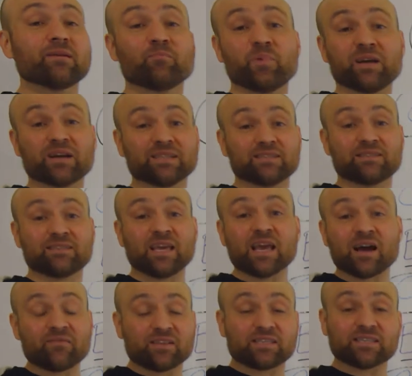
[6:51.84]
because they
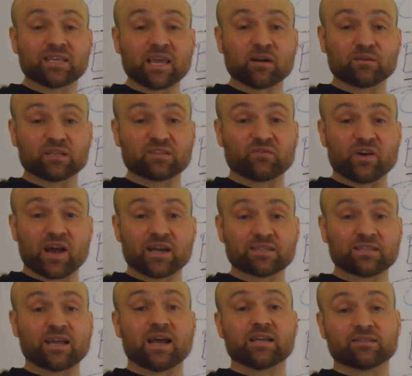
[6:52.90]
haven't scaled as
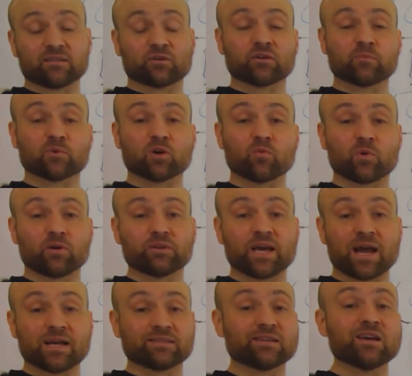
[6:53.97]
fast as the crypto world
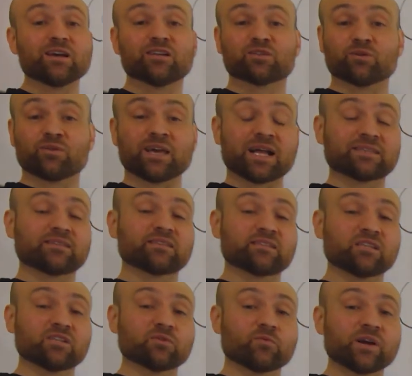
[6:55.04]
has. So that's the
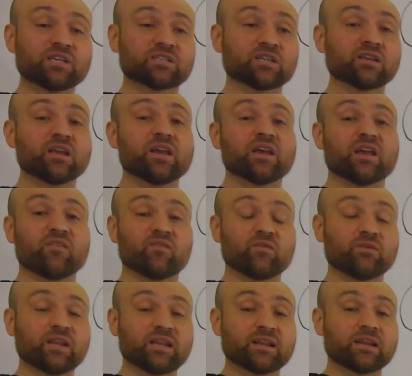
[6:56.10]
situation. If you
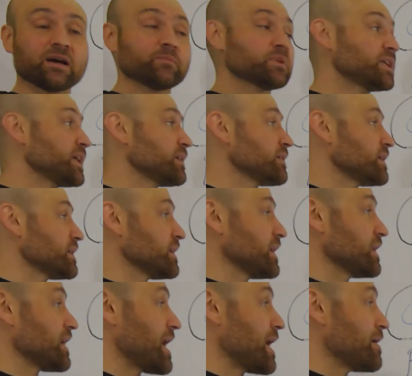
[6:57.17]
need an update,
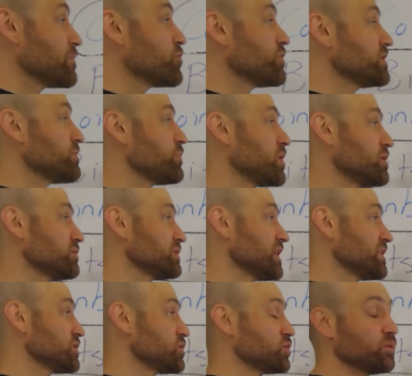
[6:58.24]
again, I'm going to post
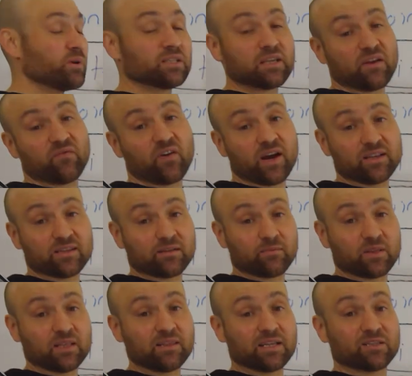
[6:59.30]
as soon as I find
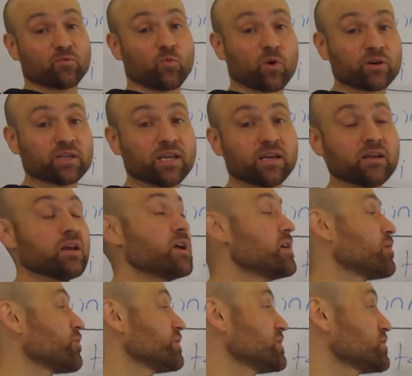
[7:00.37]
something that's working,
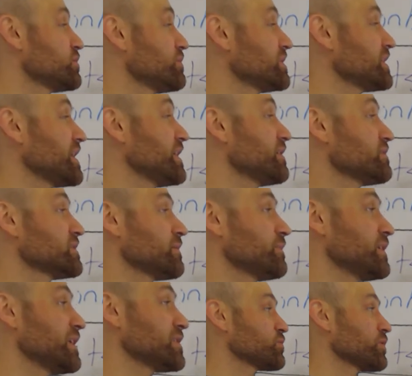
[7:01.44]
or as soon as I hear
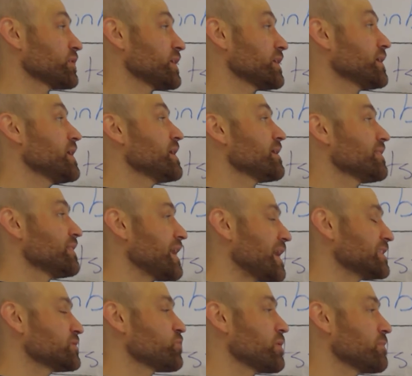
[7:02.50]
something working,
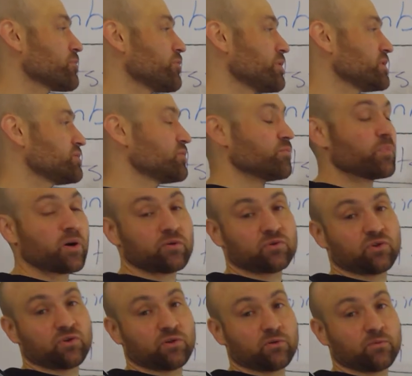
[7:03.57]
that's where I'm going to
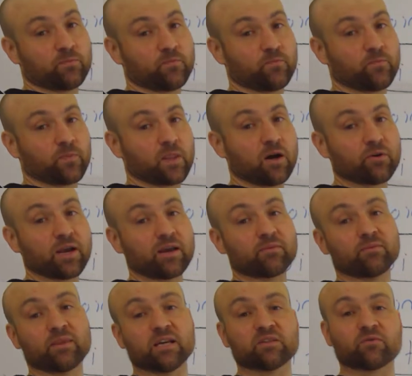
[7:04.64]
post to. Okay,
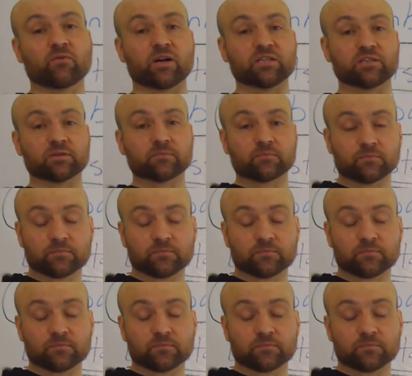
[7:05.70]
thanks for watching.